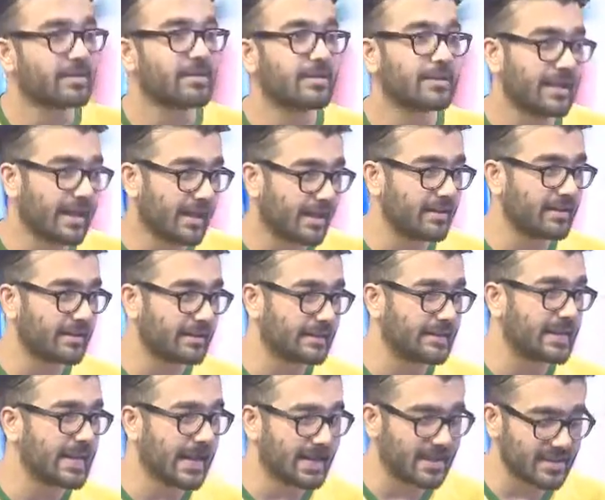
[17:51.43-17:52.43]

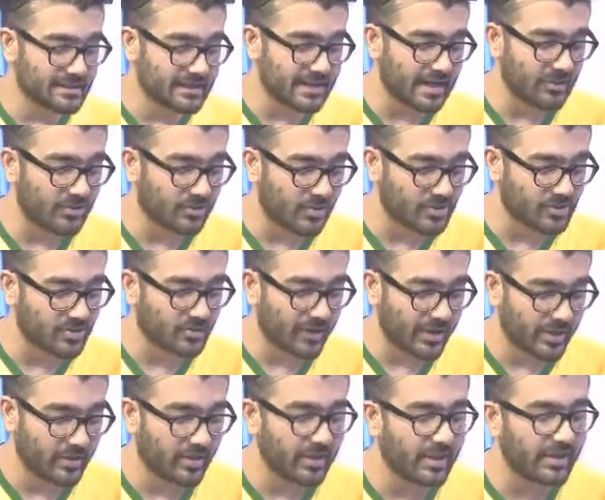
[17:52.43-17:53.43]
They understand what's
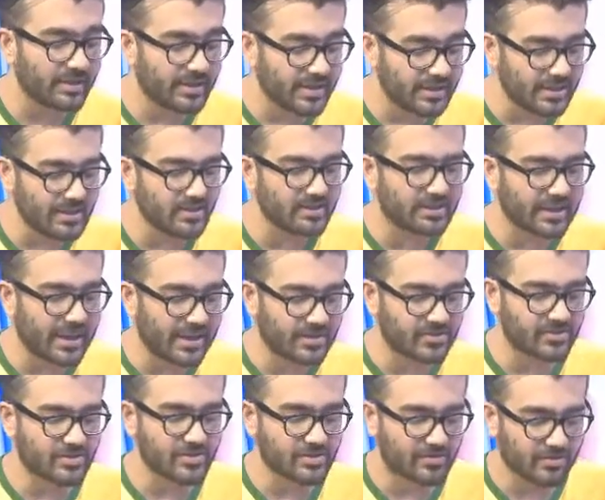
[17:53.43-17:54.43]
going on, and they knew there is just